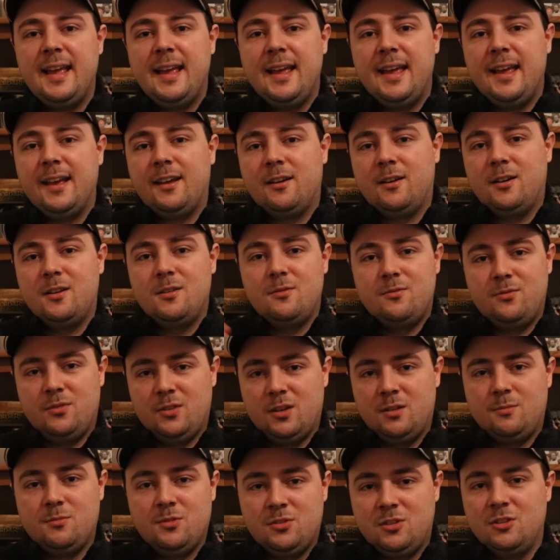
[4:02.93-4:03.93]
it kind
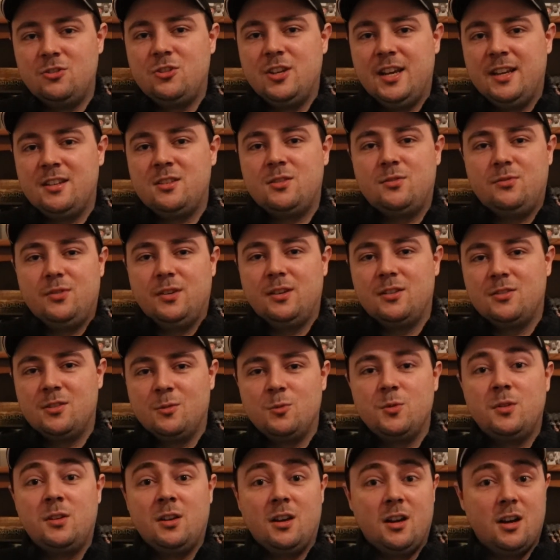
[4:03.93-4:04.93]
of suggests things that
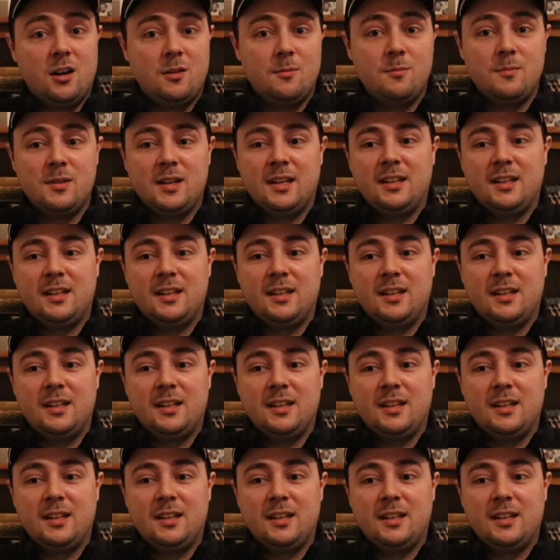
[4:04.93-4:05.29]
would come.